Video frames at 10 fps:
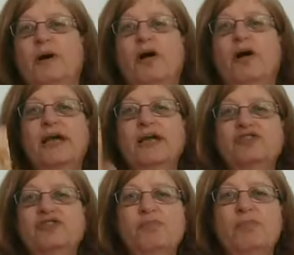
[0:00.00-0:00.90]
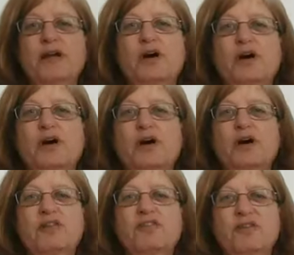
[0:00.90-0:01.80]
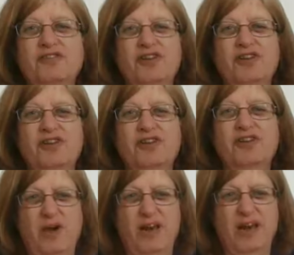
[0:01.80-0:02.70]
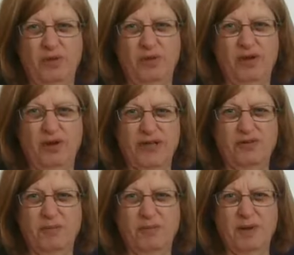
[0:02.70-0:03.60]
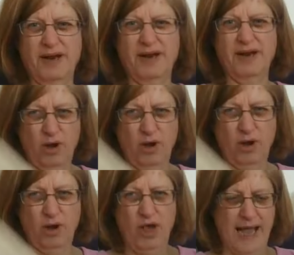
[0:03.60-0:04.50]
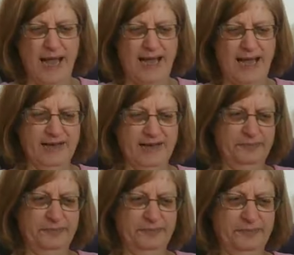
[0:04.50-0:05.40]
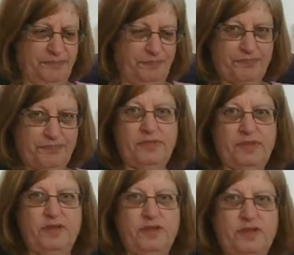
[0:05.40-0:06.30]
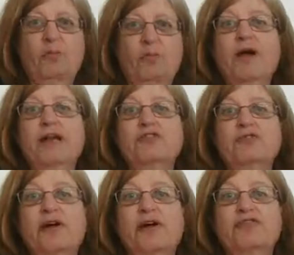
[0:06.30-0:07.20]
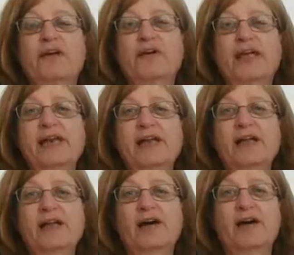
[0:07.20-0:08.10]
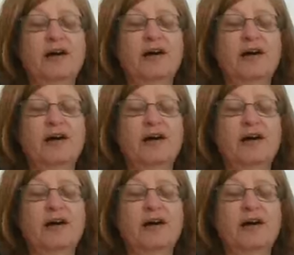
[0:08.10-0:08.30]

Archangel Michael cards. As you know, I love working with Archangel Michael, and I've got my Archangel Raphael healing cards.